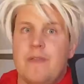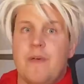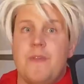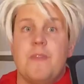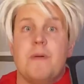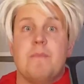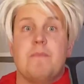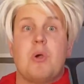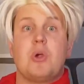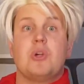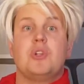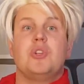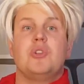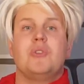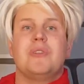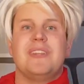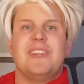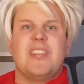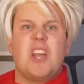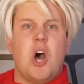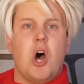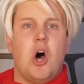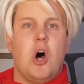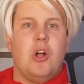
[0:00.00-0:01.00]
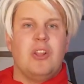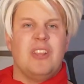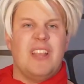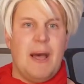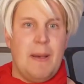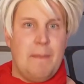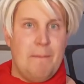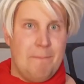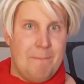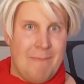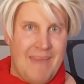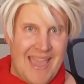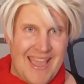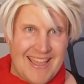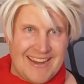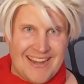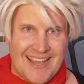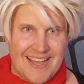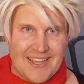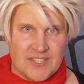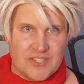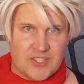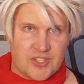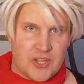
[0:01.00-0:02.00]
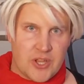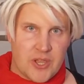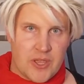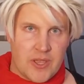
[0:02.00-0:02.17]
then the marshal can call a manhunt.